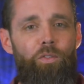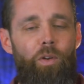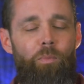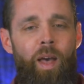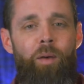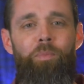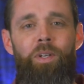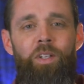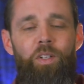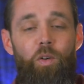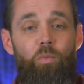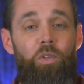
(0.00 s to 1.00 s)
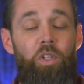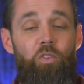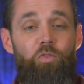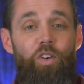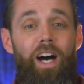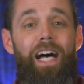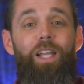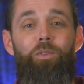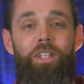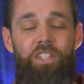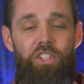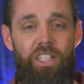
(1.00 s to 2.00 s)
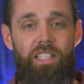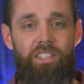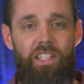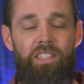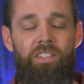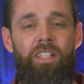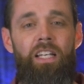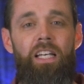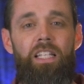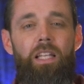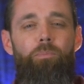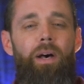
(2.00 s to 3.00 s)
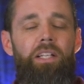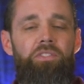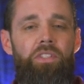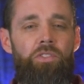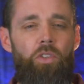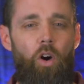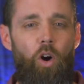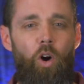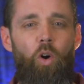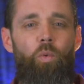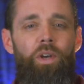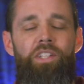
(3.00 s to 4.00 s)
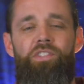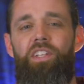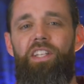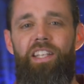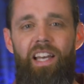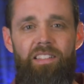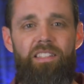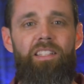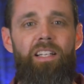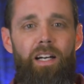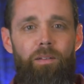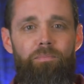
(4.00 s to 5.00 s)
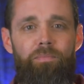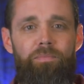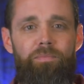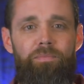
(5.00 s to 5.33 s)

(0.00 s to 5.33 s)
remember, when you're following Jesus, the best is always yet to come.